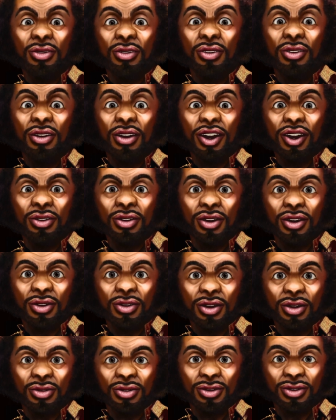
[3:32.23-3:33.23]

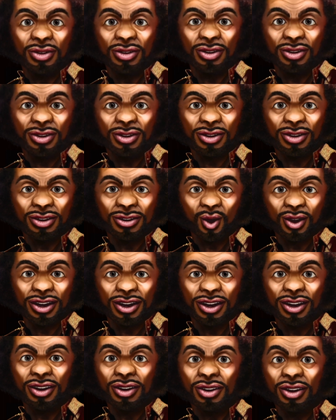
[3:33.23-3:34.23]
Ultimately, you
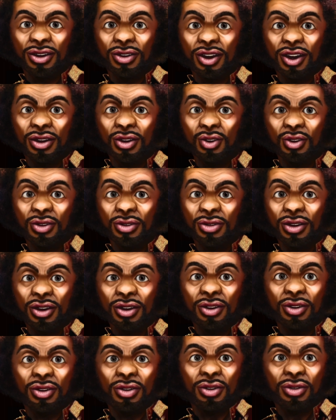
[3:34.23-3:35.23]
want them to remain
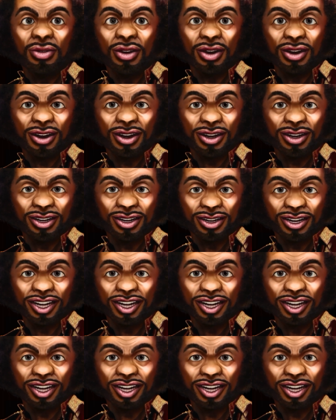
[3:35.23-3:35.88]
enthralled